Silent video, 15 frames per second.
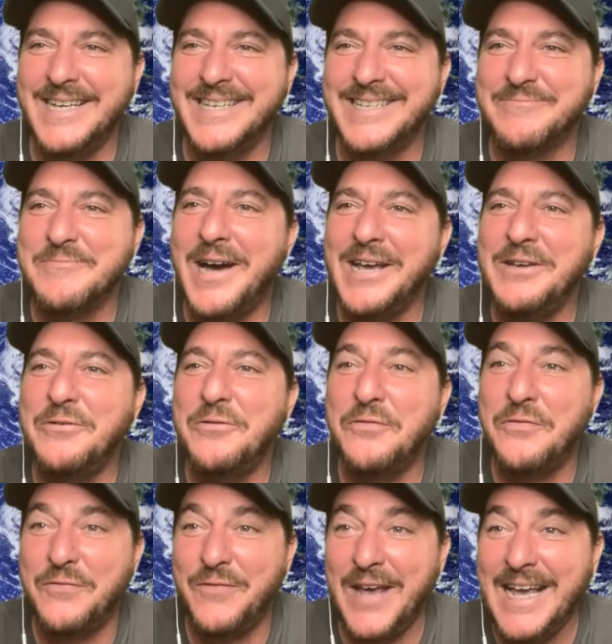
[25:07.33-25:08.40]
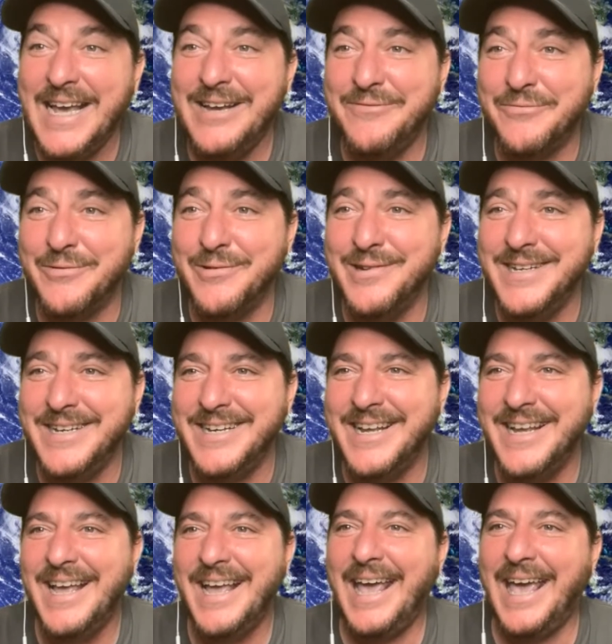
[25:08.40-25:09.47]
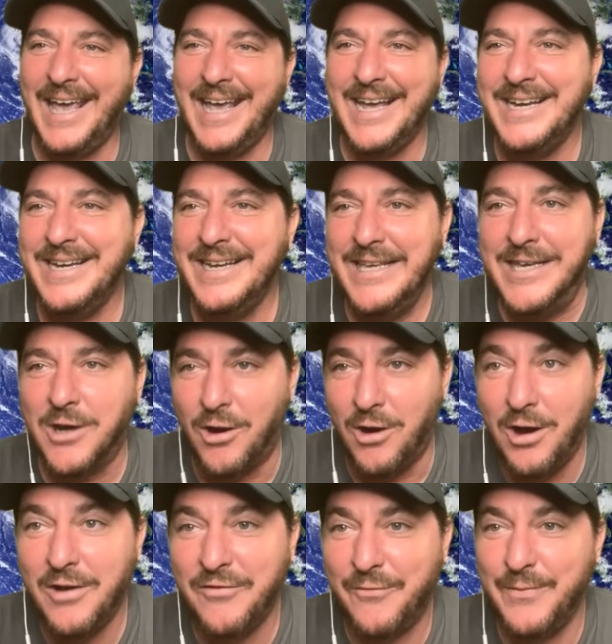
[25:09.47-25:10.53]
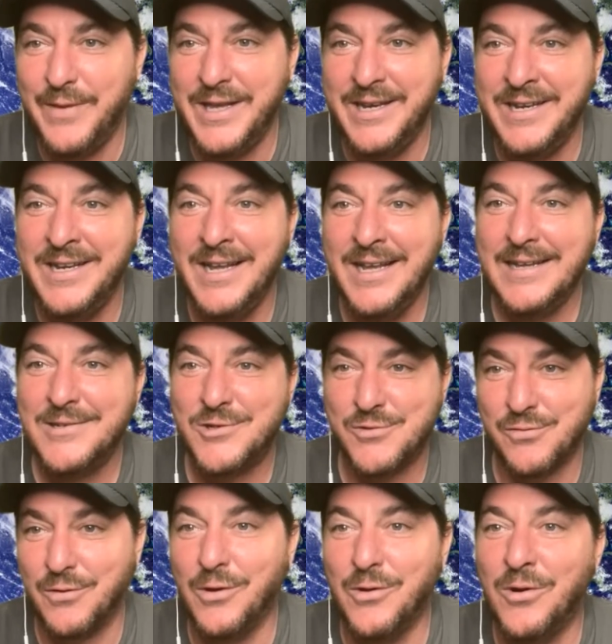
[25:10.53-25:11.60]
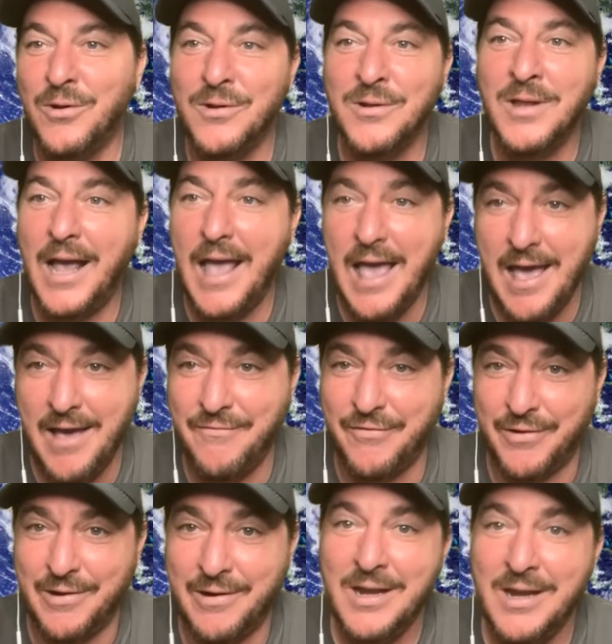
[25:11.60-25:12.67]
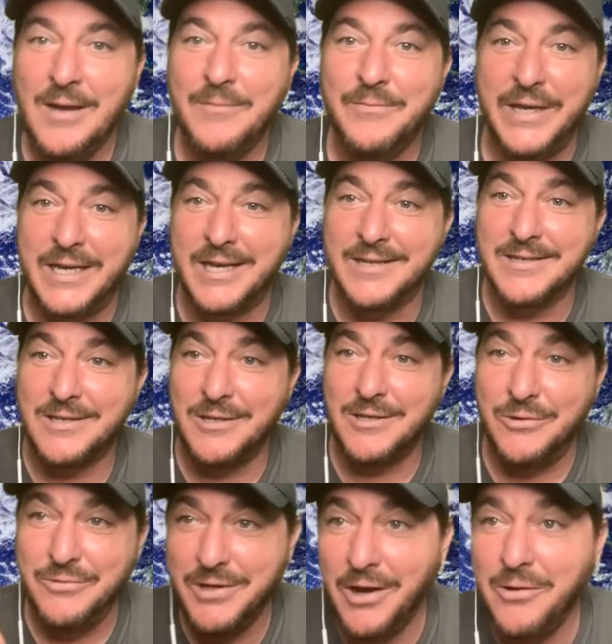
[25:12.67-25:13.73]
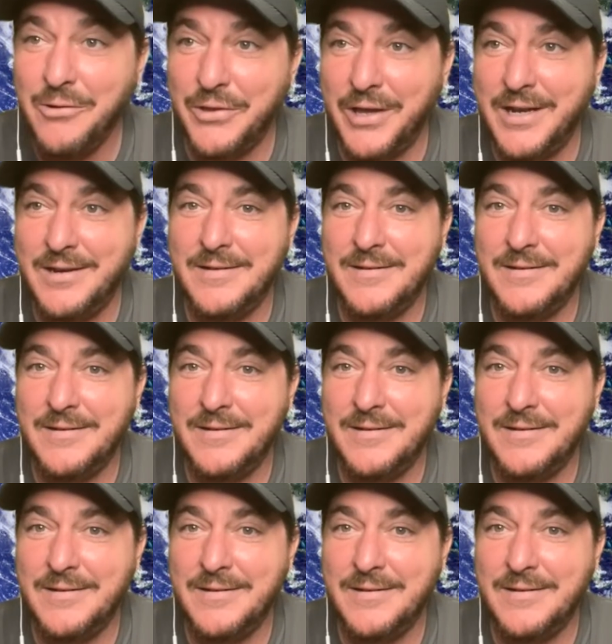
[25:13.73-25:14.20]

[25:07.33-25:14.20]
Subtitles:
is my favorite Andy Kaufman troll ever, because you know that